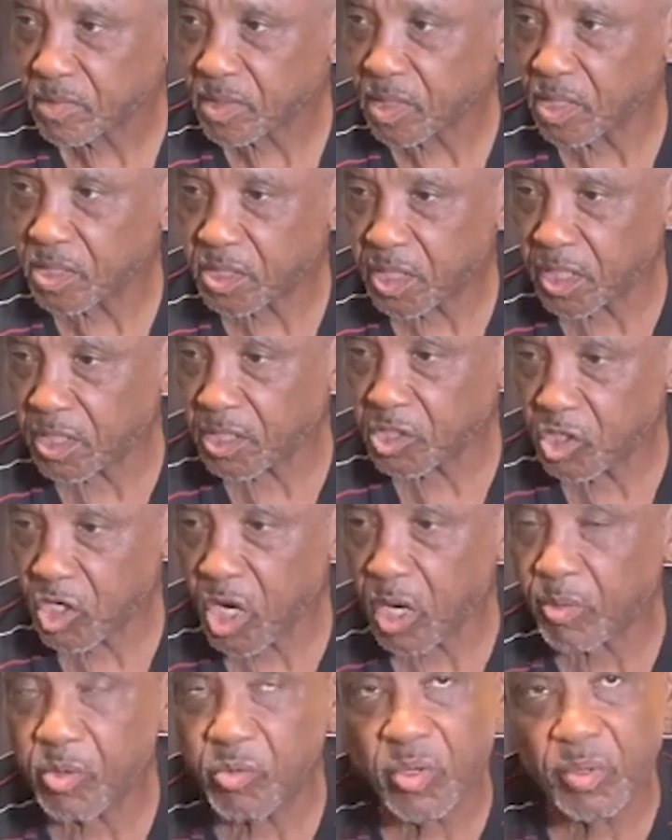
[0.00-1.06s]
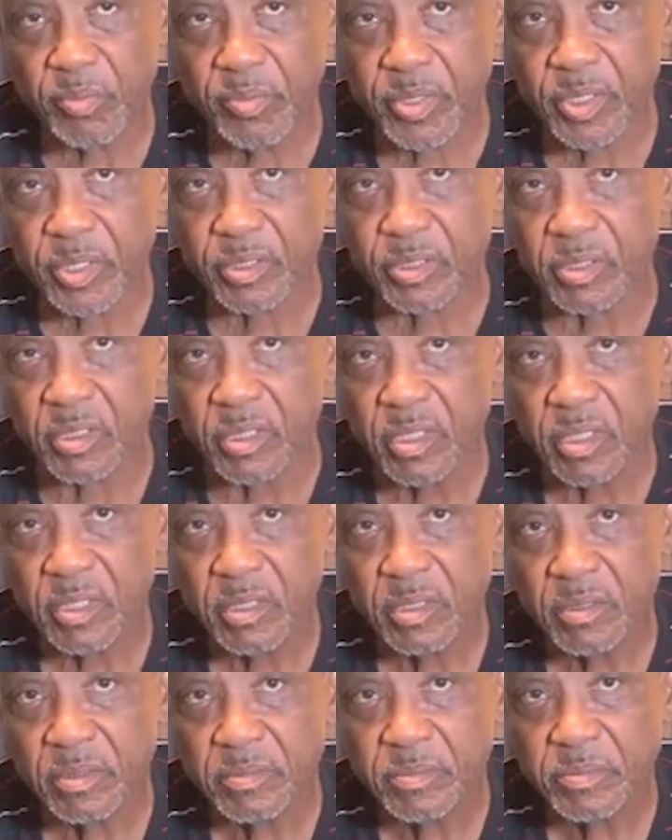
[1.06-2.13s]
They still charged me with murder.
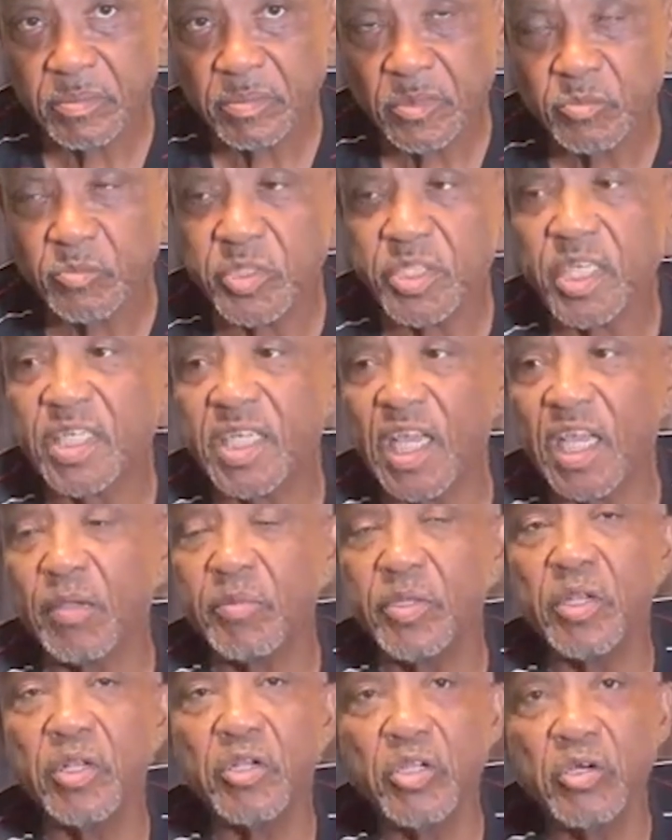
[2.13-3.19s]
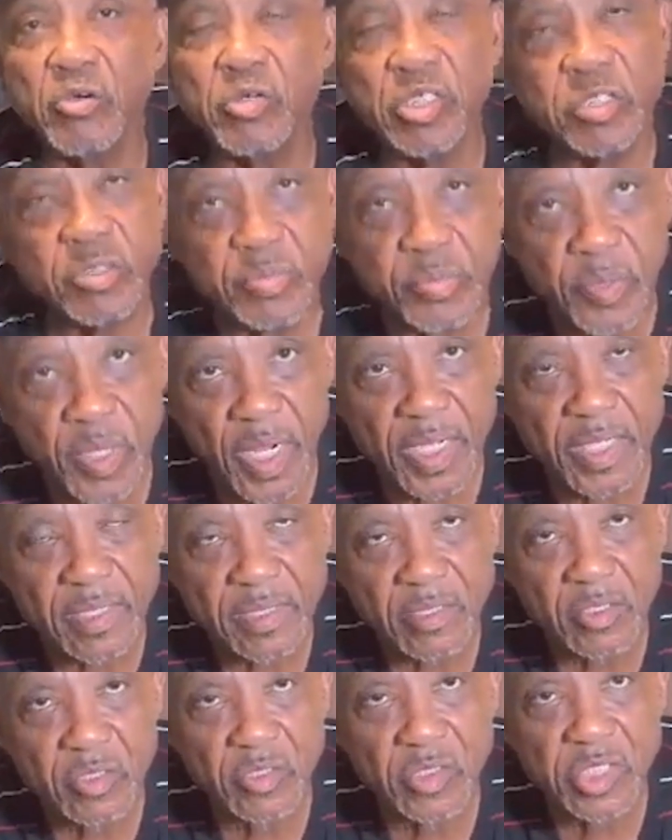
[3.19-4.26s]
But they gave me the lowest price,
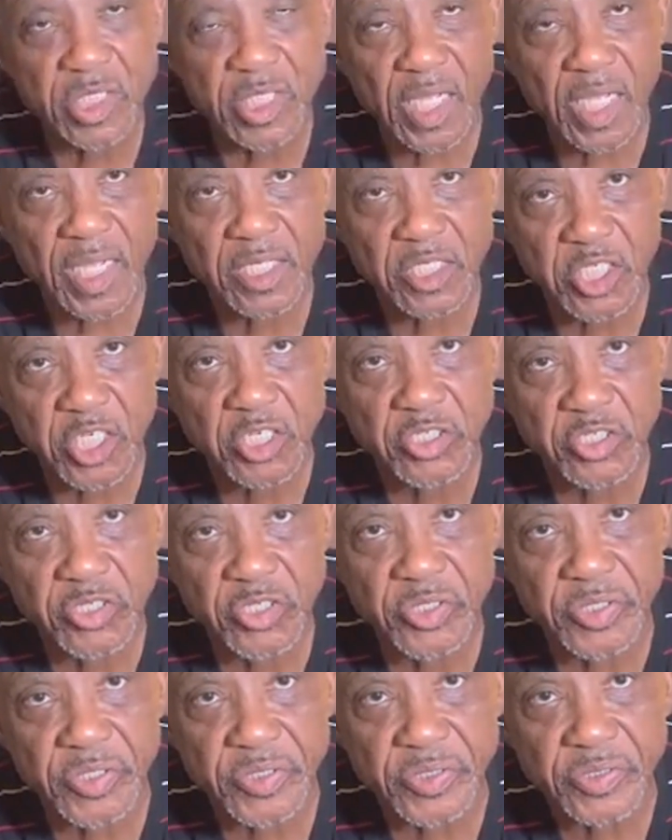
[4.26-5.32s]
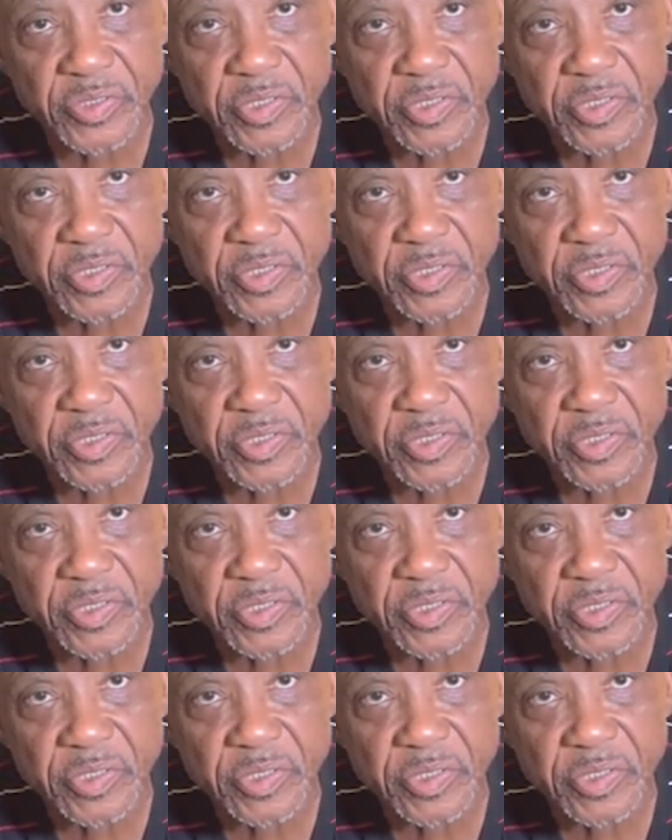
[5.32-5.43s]
lowest thing, 10 years.